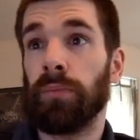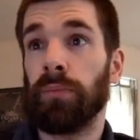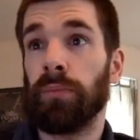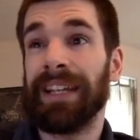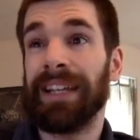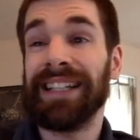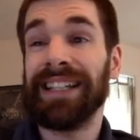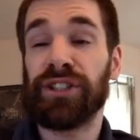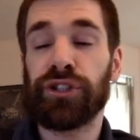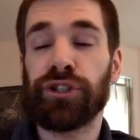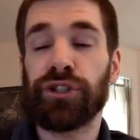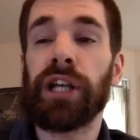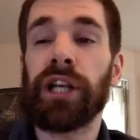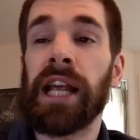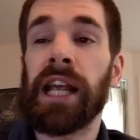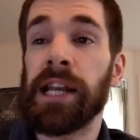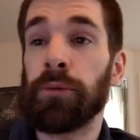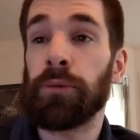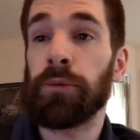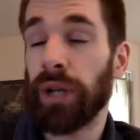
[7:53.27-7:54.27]
each
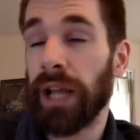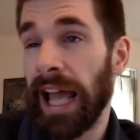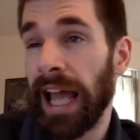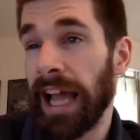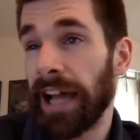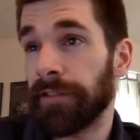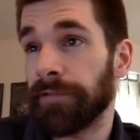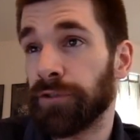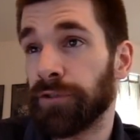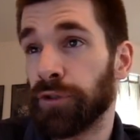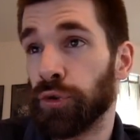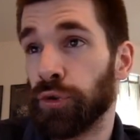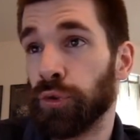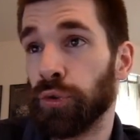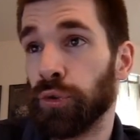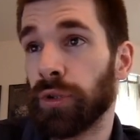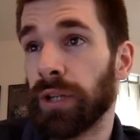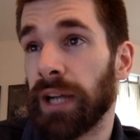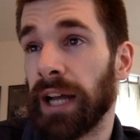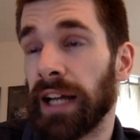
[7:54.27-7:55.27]
chain would have
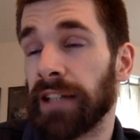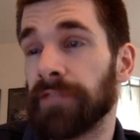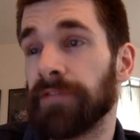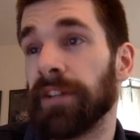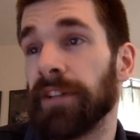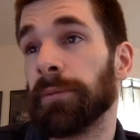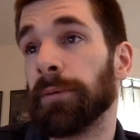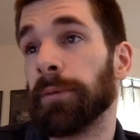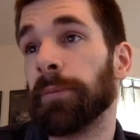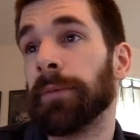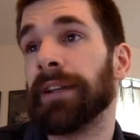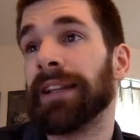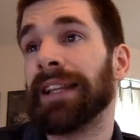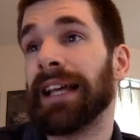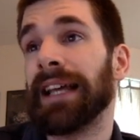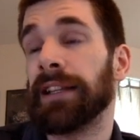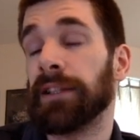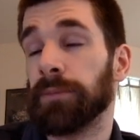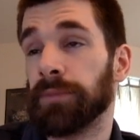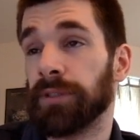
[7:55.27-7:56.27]
to kind of implement
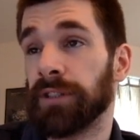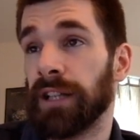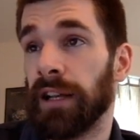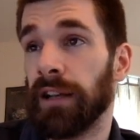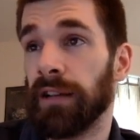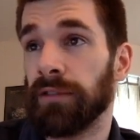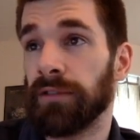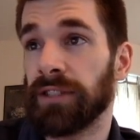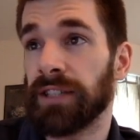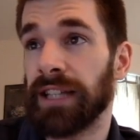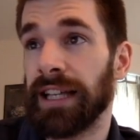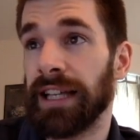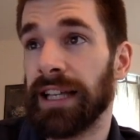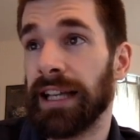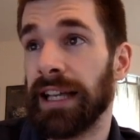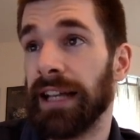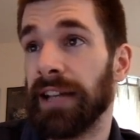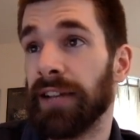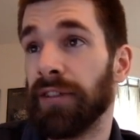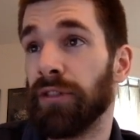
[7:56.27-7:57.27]
that themselves,
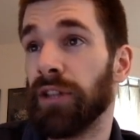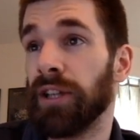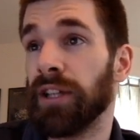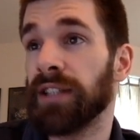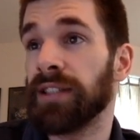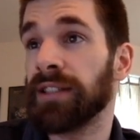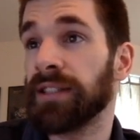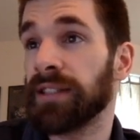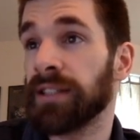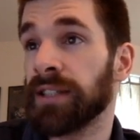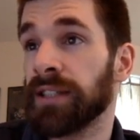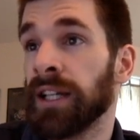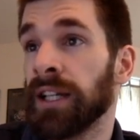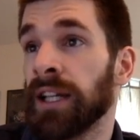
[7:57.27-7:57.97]
and this